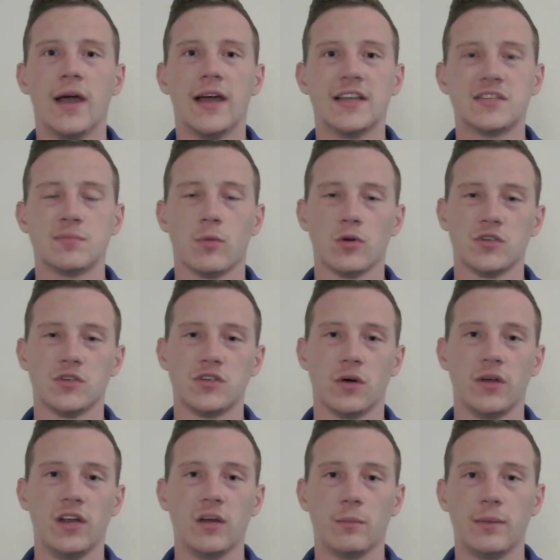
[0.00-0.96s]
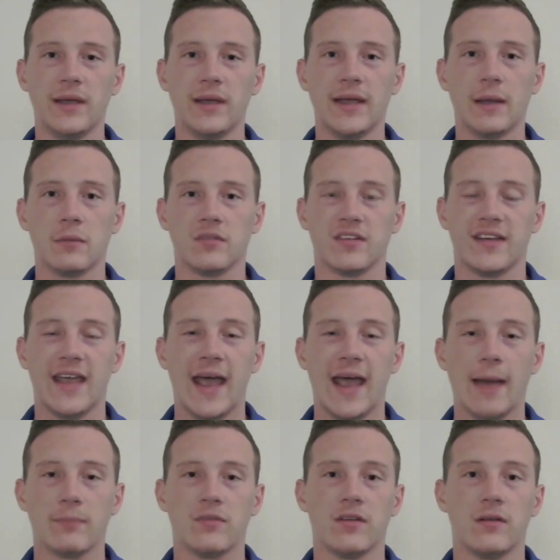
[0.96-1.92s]
It's more so, you know, being able to
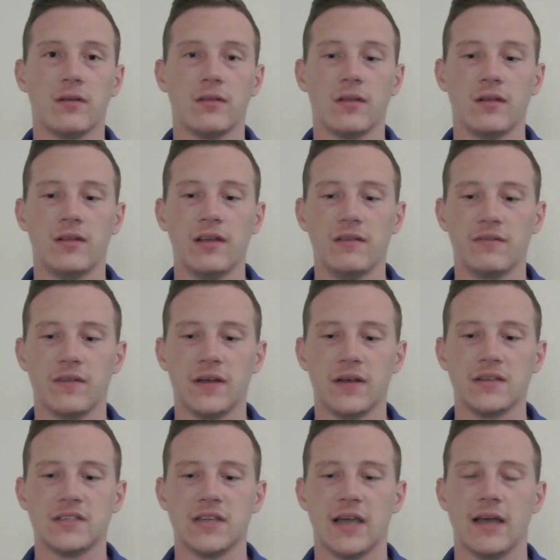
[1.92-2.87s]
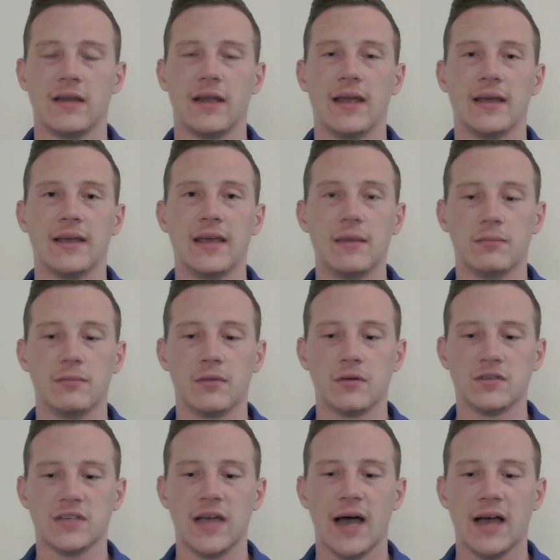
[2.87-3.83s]
captain the defense and and keep
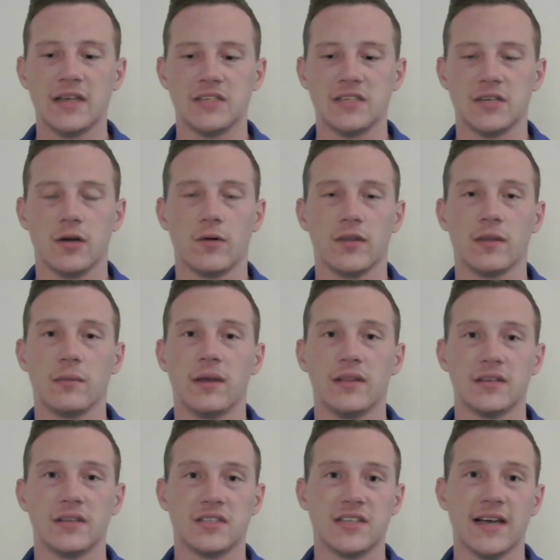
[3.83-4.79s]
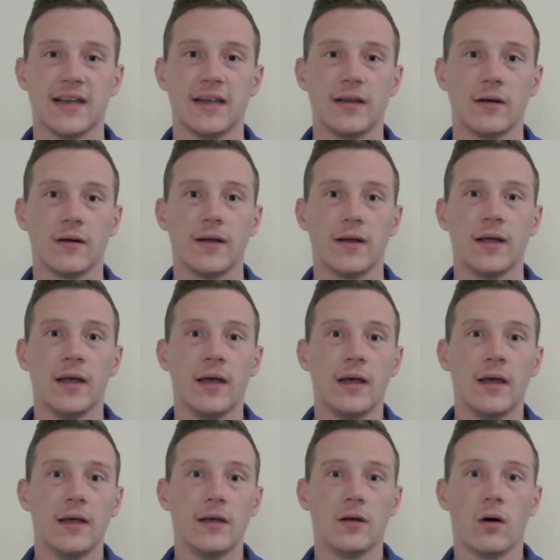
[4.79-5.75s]
those guys, you know, in the in the secondary,
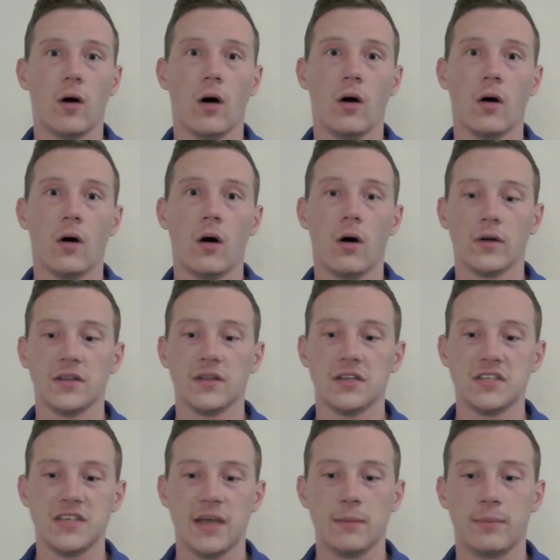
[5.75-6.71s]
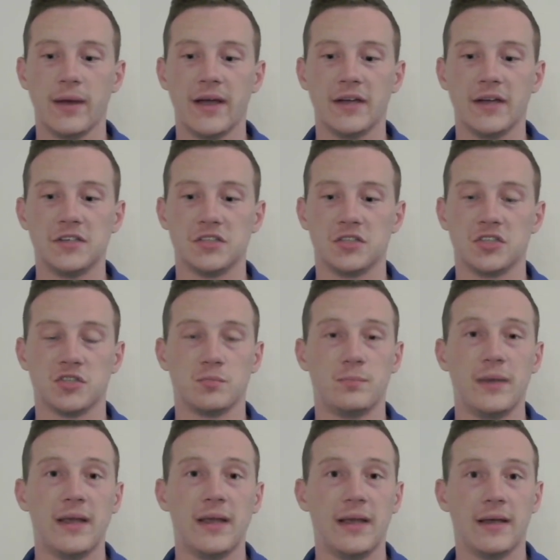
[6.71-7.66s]
you know, all, all on the same page and just
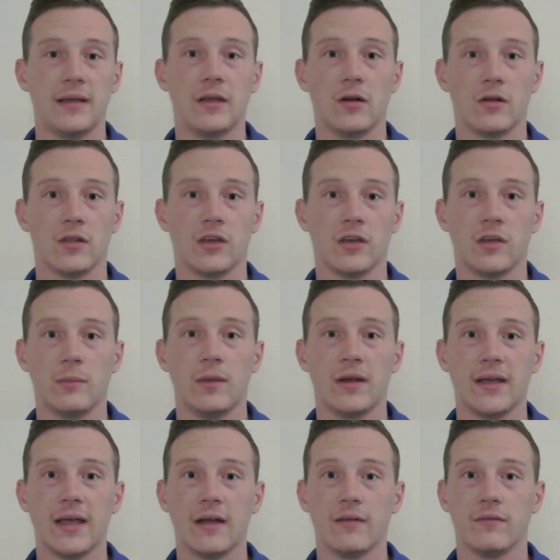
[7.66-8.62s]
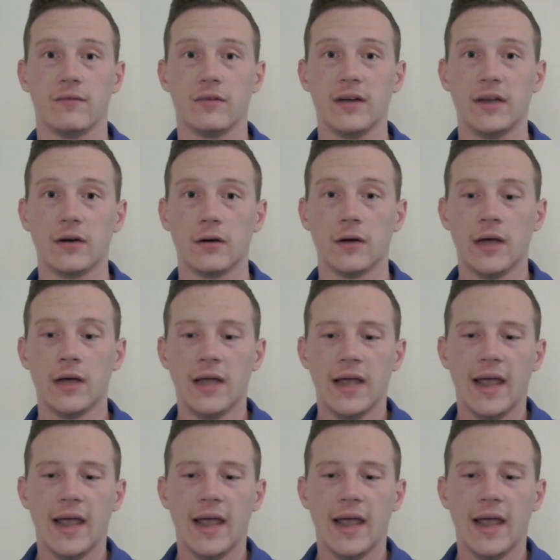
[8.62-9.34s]
being, you know, the communicative leader.